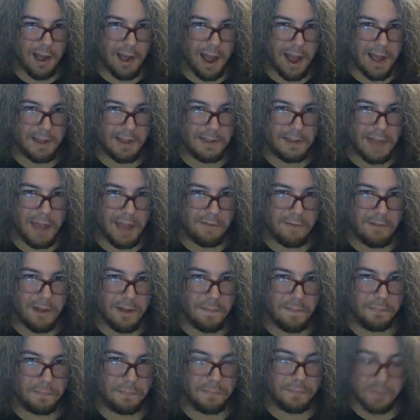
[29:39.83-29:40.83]
I gave
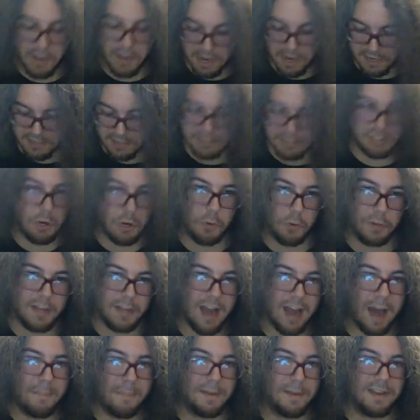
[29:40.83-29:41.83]
him a disc-only
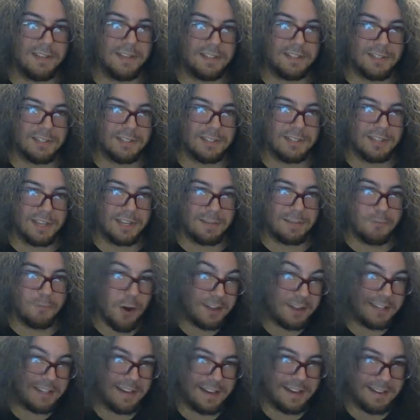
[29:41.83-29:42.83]
copy since he
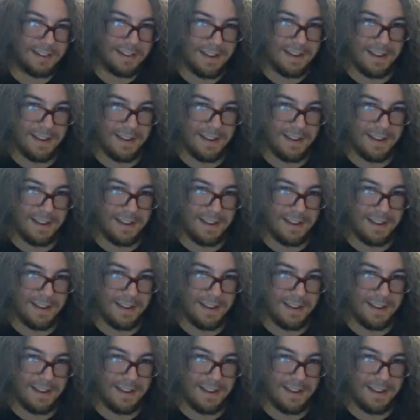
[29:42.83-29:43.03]
wanted it.